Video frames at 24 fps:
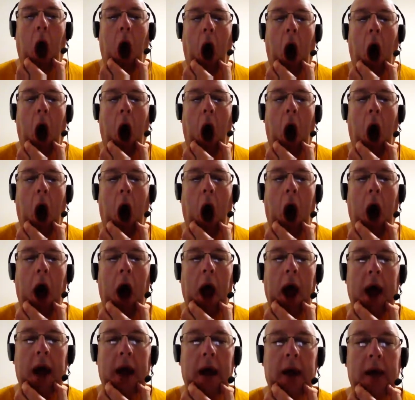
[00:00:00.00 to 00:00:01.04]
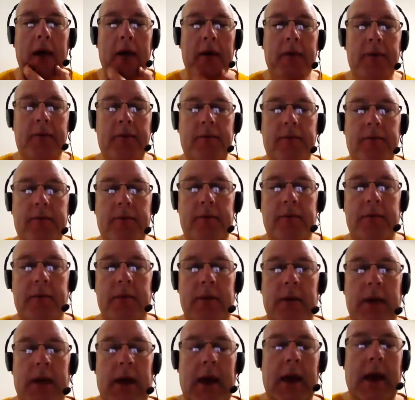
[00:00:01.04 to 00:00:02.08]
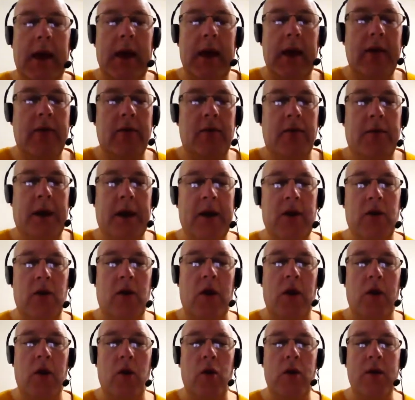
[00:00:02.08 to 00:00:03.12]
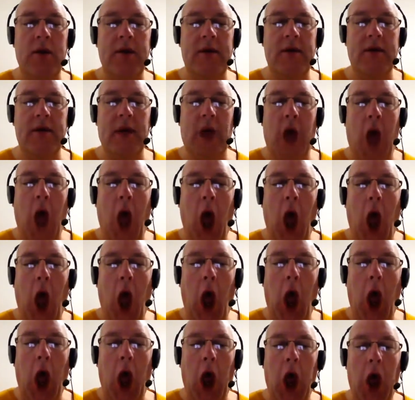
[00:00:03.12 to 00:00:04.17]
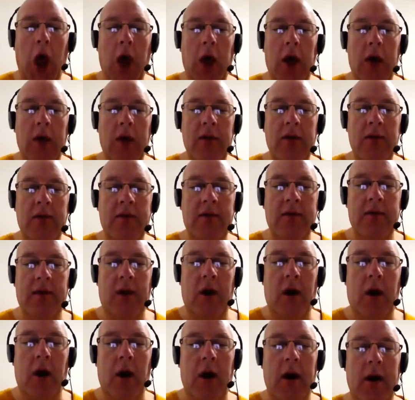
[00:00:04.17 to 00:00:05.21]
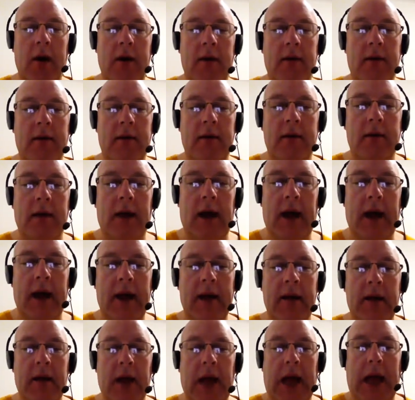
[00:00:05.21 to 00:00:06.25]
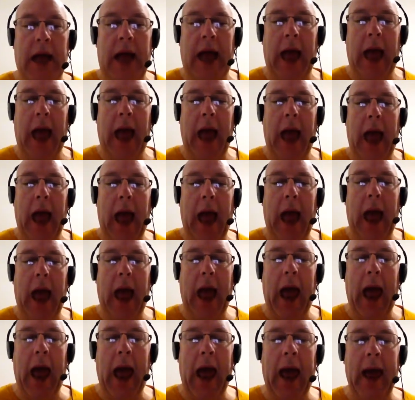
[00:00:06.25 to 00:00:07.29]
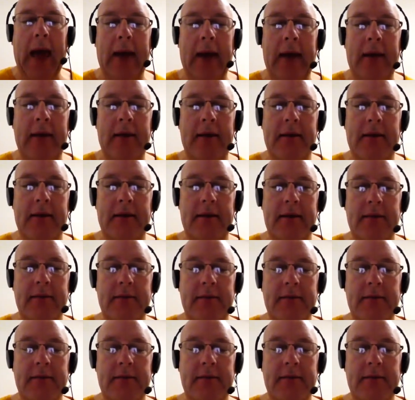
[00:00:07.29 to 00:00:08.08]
I. Okay, so back to our words. Inside and eggs.